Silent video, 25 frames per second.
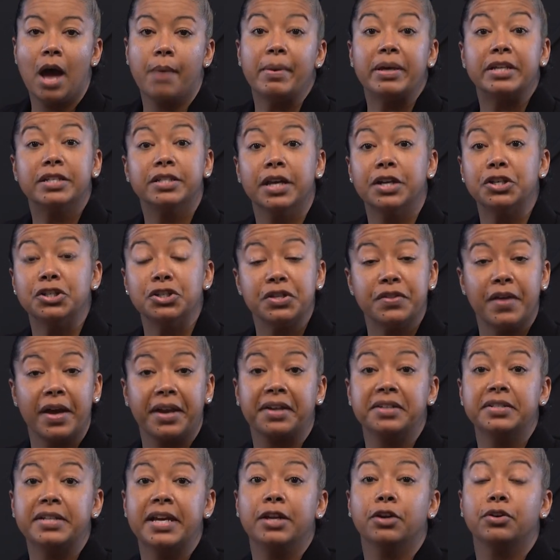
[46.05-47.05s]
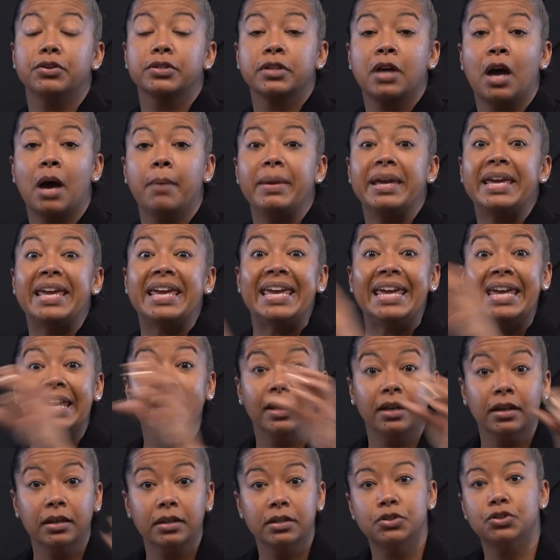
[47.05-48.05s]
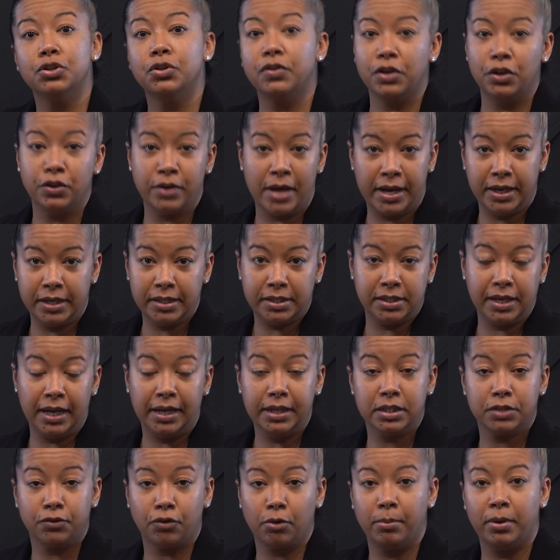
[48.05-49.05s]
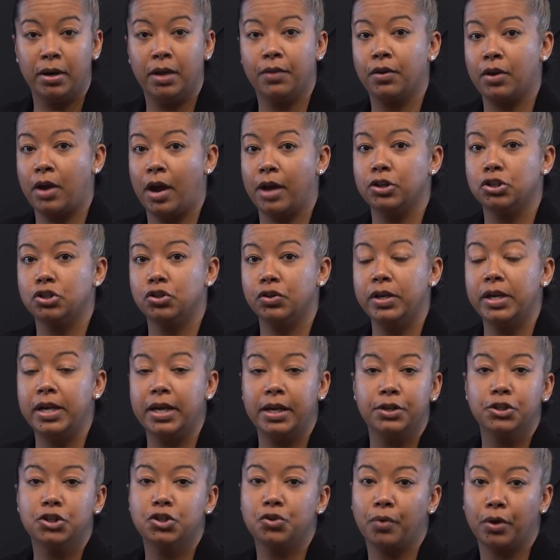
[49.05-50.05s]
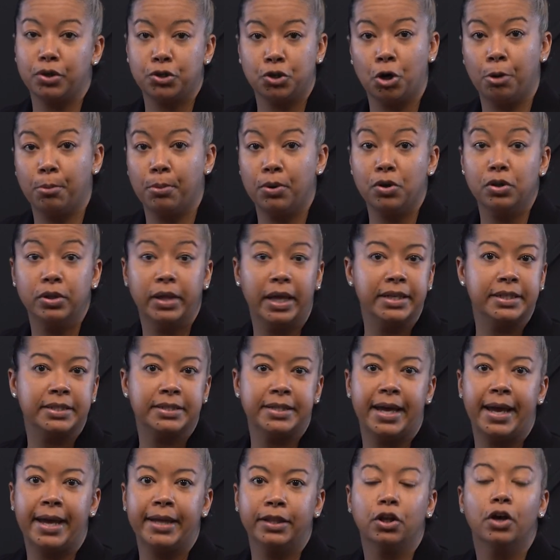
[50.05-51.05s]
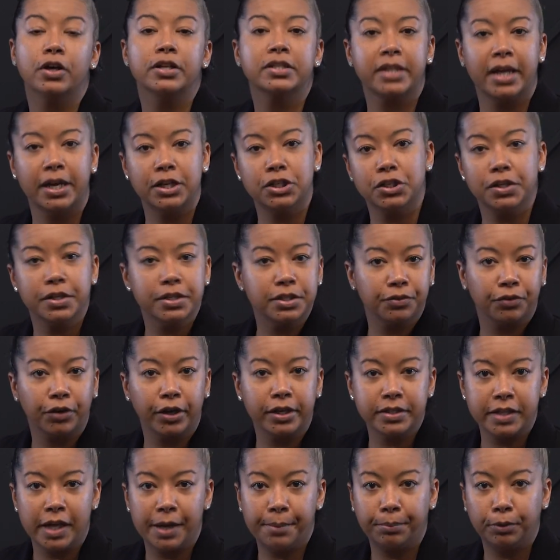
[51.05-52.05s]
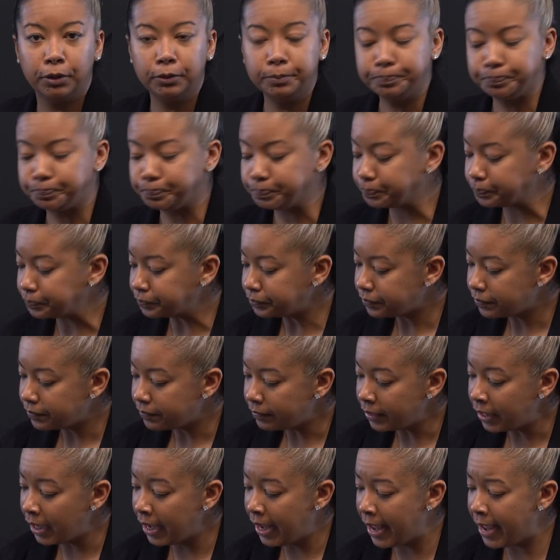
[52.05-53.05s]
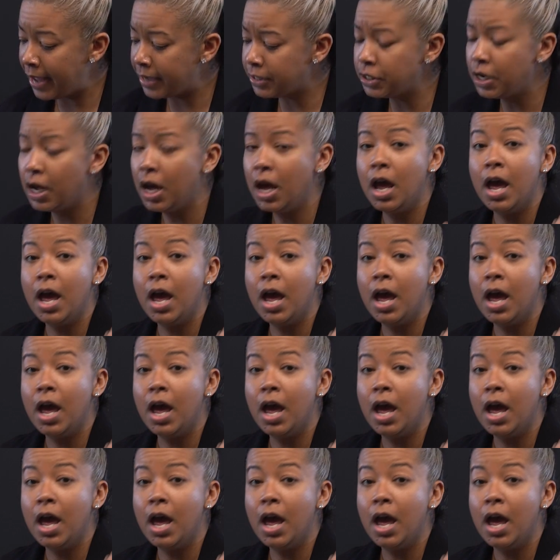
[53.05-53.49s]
essentially that container is coming in to the United States from another country into a terminal, let's say Los Angeles, for example. And